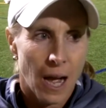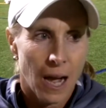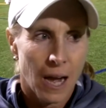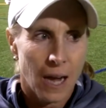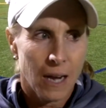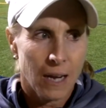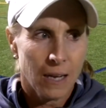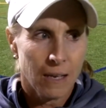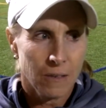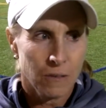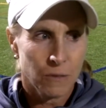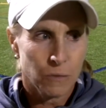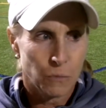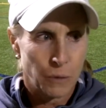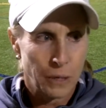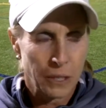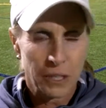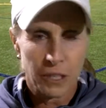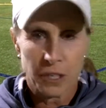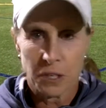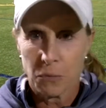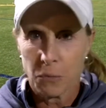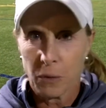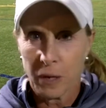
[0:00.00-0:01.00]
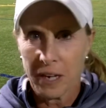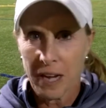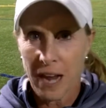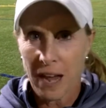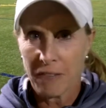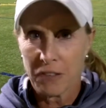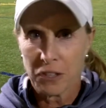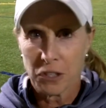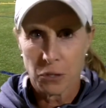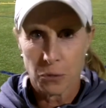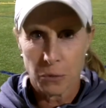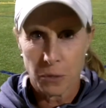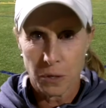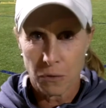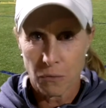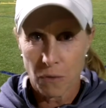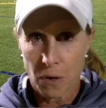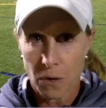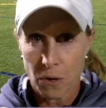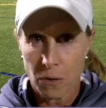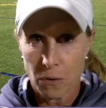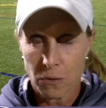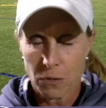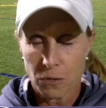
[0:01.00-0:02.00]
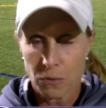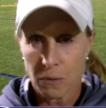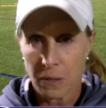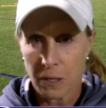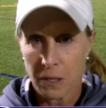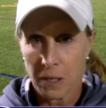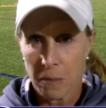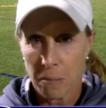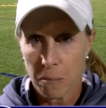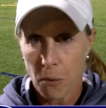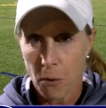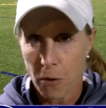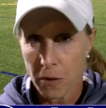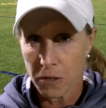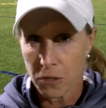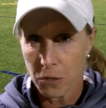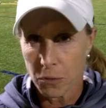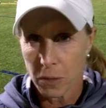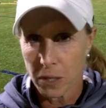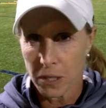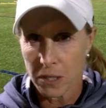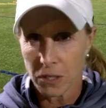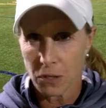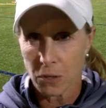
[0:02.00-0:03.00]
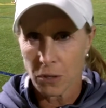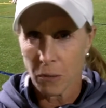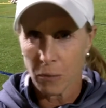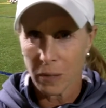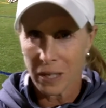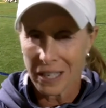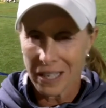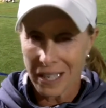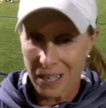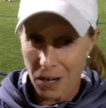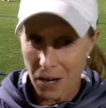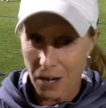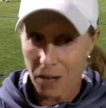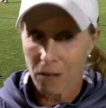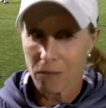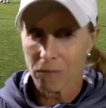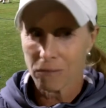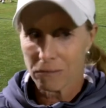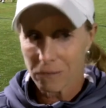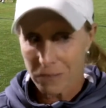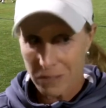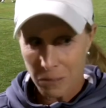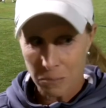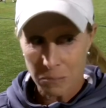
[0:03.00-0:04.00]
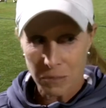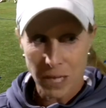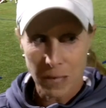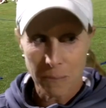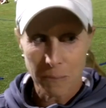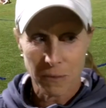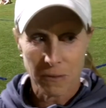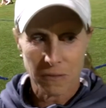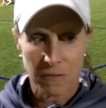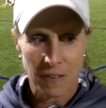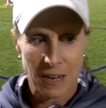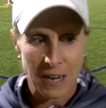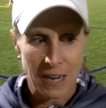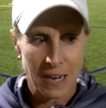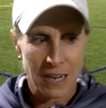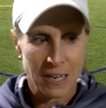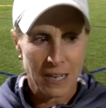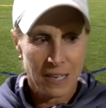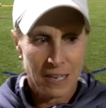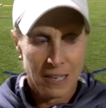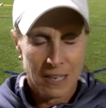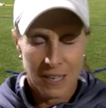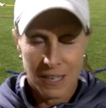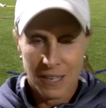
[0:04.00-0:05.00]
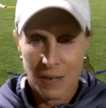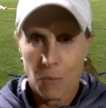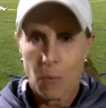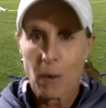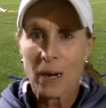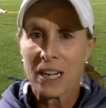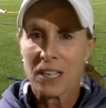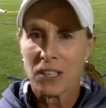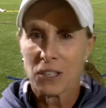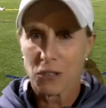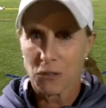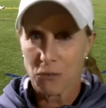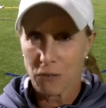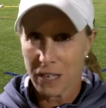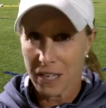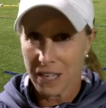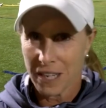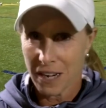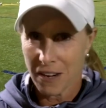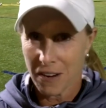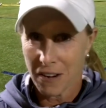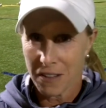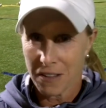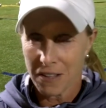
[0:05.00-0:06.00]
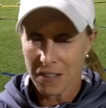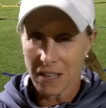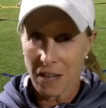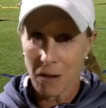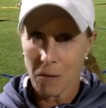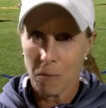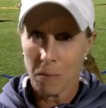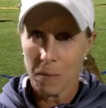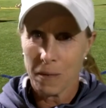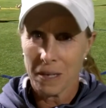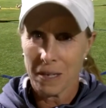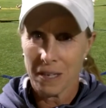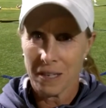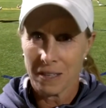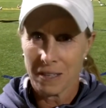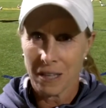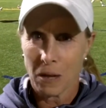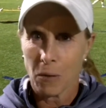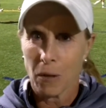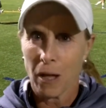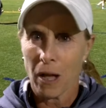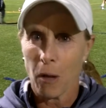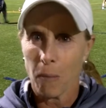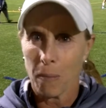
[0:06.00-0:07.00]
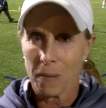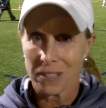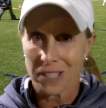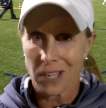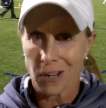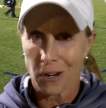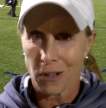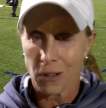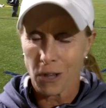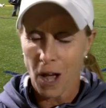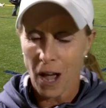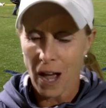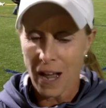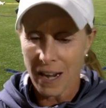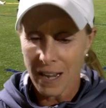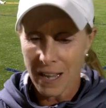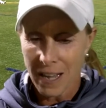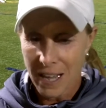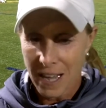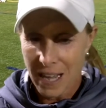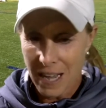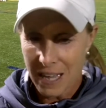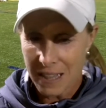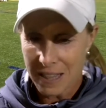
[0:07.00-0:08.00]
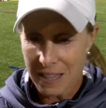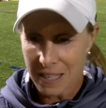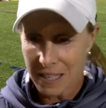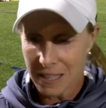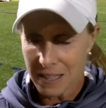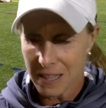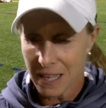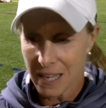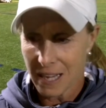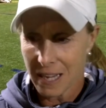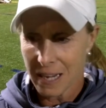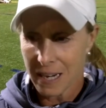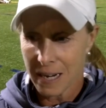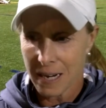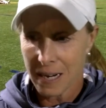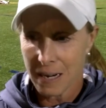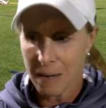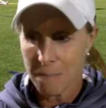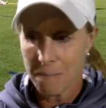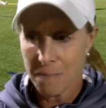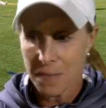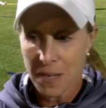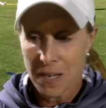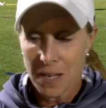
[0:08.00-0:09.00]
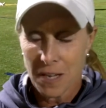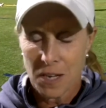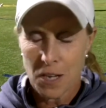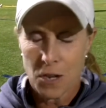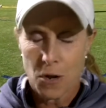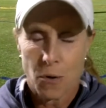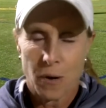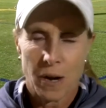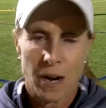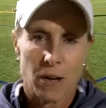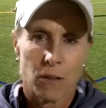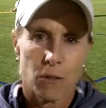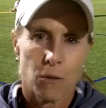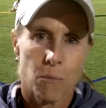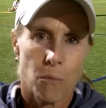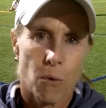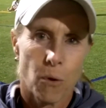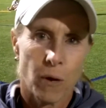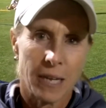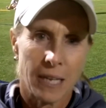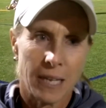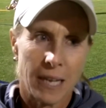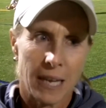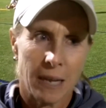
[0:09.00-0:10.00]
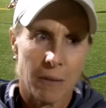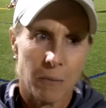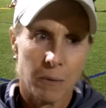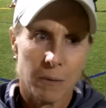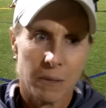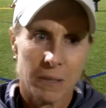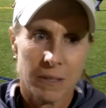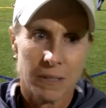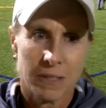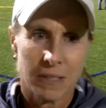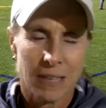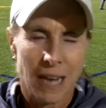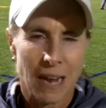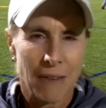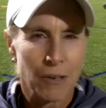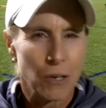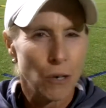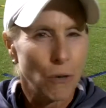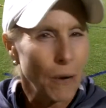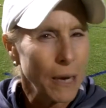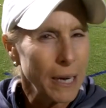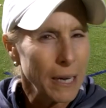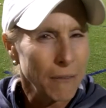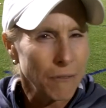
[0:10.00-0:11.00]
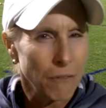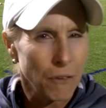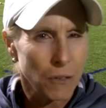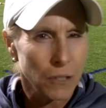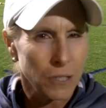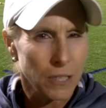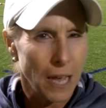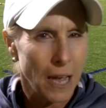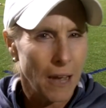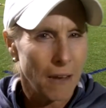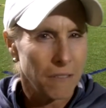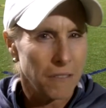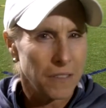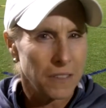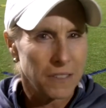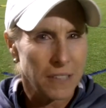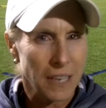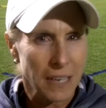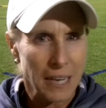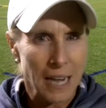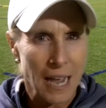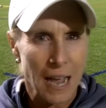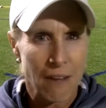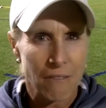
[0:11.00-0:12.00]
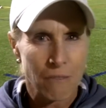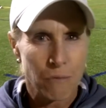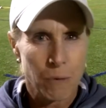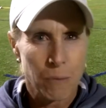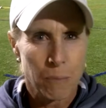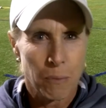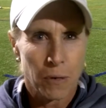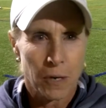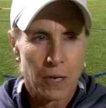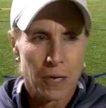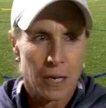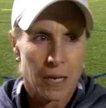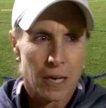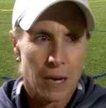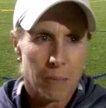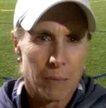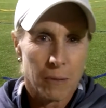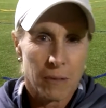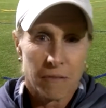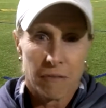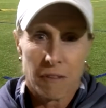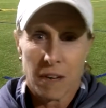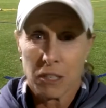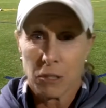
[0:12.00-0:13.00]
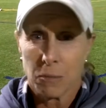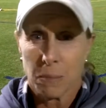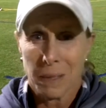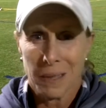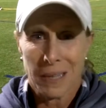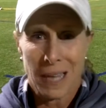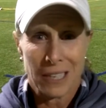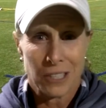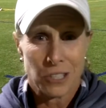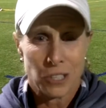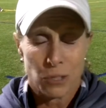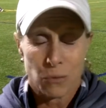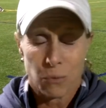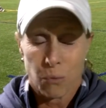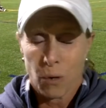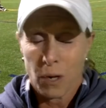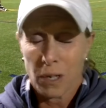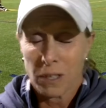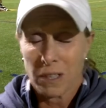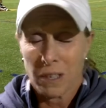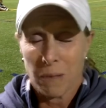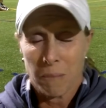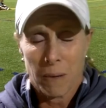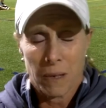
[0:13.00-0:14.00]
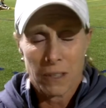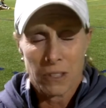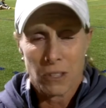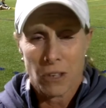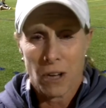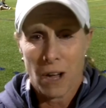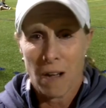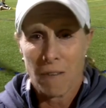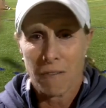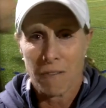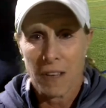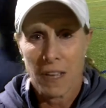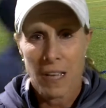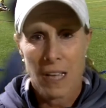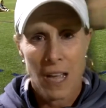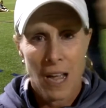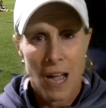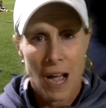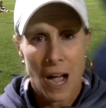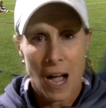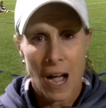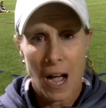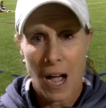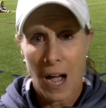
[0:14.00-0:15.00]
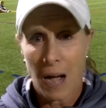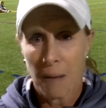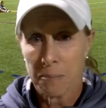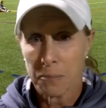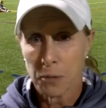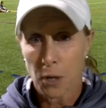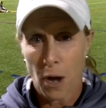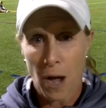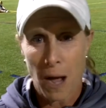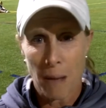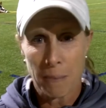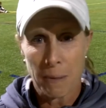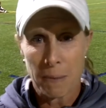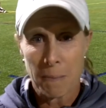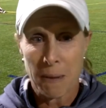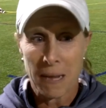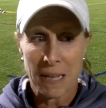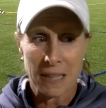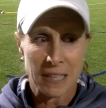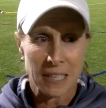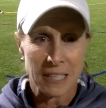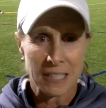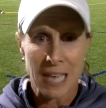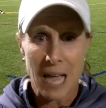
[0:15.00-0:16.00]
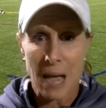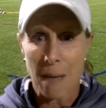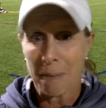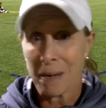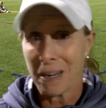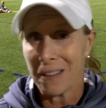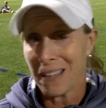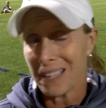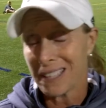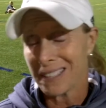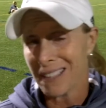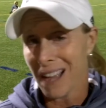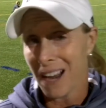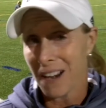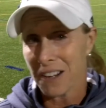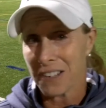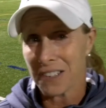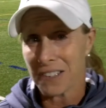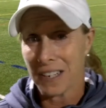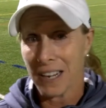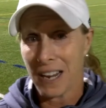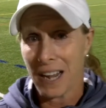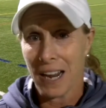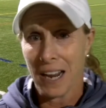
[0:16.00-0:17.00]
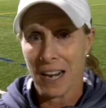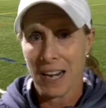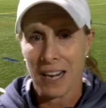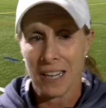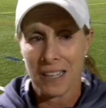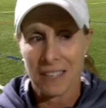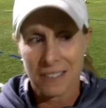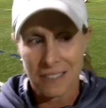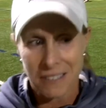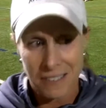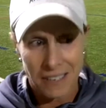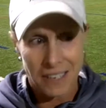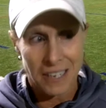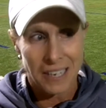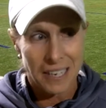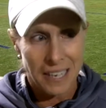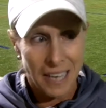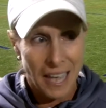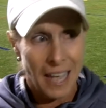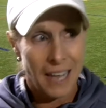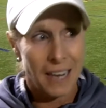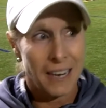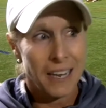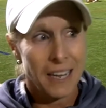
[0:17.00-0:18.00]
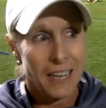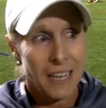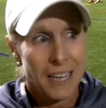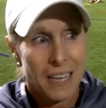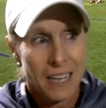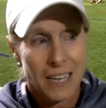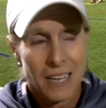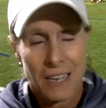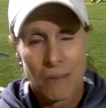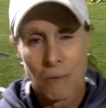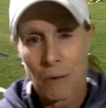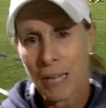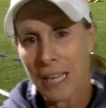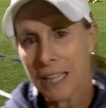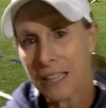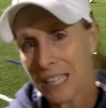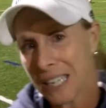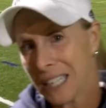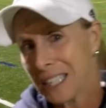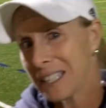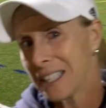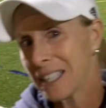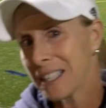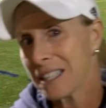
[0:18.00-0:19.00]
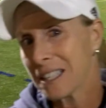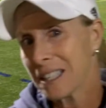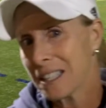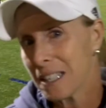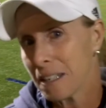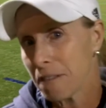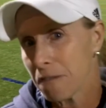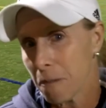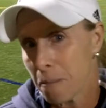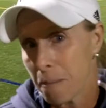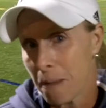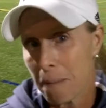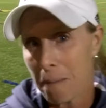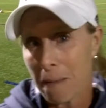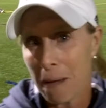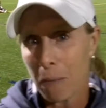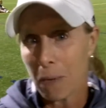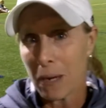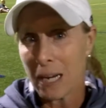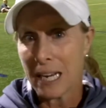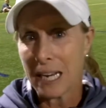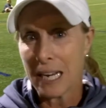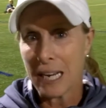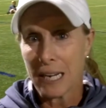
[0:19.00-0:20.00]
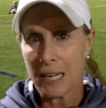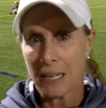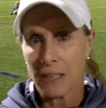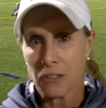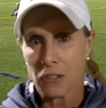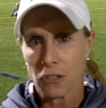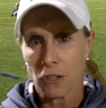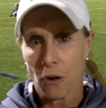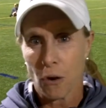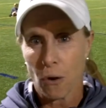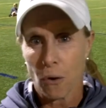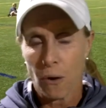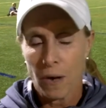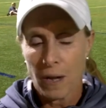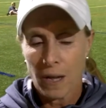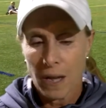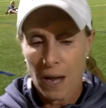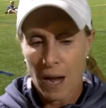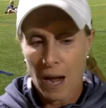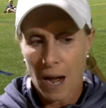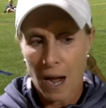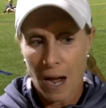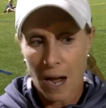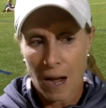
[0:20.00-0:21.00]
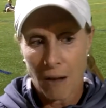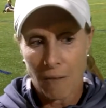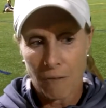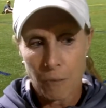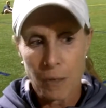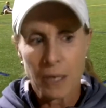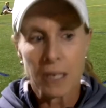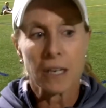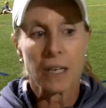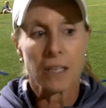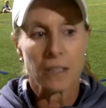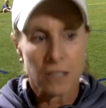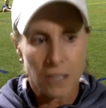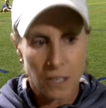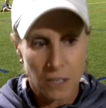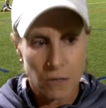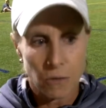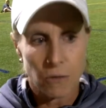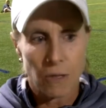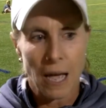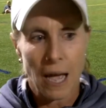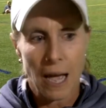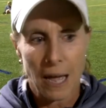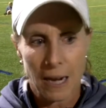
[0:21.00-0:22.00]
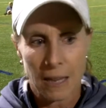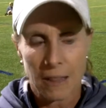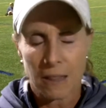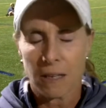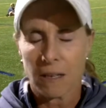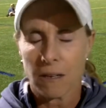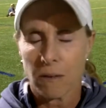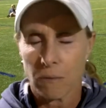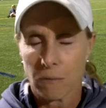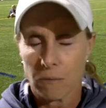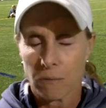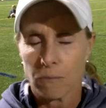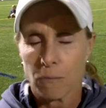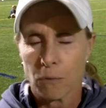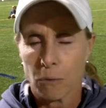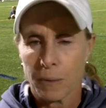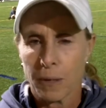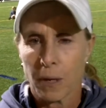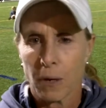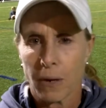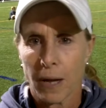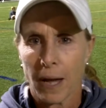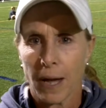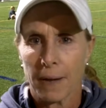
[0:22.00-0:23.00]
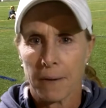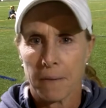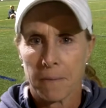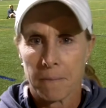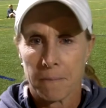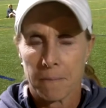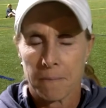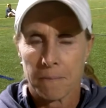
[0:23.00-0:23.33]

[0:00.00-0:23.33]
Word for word: Uh, really good win, having two in a row is really important to us so that we can get on our, some type of uh, winning streak here. I think that would be that will help us out a lot. I think that, um, you know, in our Le Moyne game, we didn't have a great first half. The second half, we put in a couple of freshmen that just worked their butts off uh, up top and made things happen, and they started today, and, it's, and again, we're getting the consistency from them that we need. So uh, if we can continue that, I think we'll be okay.